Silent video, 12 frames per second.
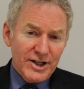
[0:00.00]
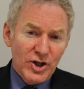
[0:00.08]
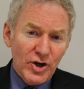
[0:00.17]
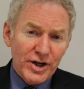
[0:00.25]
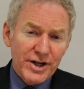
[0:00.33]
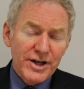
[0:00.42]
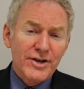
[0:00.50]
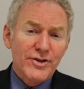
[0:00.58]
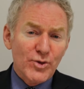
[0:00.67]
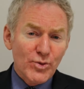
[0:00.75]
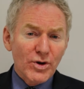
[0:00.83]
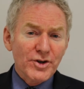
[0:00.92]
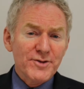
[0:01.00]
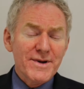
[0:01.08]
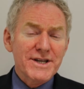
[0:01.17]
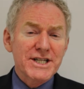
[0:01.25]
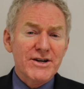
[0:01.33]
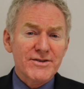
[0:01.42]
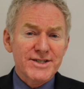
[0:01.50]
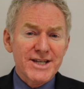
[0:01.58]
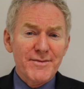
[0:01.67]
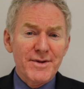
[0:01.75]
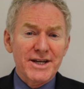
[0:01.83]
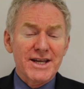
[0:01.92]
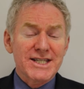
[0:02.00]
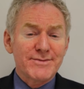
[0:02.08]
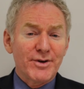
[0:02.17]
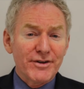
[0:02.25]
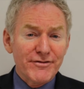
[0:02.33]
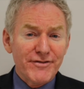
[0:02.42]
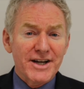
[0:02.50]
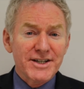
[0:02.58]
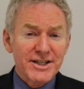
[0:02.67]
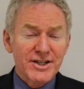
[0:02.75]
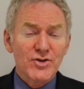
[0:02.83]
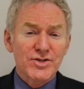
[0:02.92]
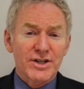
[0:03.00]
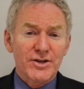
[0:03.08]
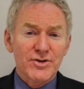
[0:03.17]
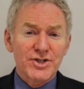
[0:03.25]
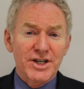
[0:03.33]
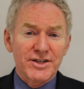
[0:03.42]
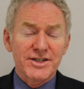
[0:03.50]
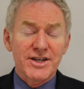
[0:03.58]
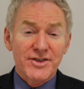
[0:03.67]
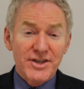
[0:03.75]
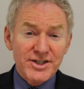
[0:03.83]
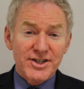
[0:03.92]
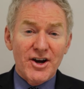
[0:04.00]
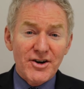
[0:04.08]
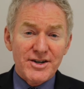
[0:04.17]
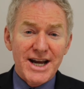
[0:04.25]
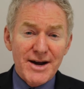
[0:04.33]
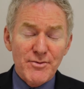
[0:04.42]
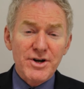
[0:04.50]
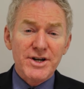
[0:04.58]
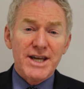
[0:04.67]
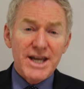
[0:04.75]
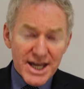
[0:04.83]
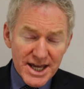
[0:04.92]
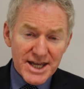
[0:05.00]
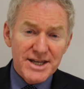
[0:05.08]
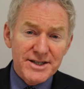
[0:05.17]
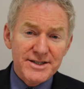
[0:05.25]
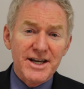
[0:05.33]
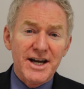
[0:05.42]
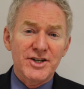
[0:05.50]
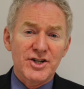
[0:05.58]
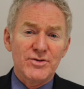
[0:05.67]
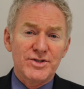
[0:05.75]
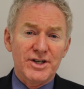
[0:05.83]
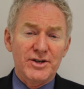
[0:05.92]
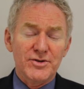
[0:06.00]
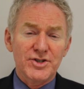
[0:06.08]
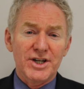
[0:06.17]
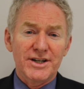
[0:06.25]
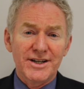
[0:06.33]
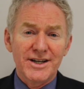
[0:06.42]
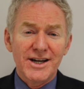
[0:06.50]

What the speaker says: Look, the World Humanitarian Summit is about finding new solutions. The START Network is a new solution.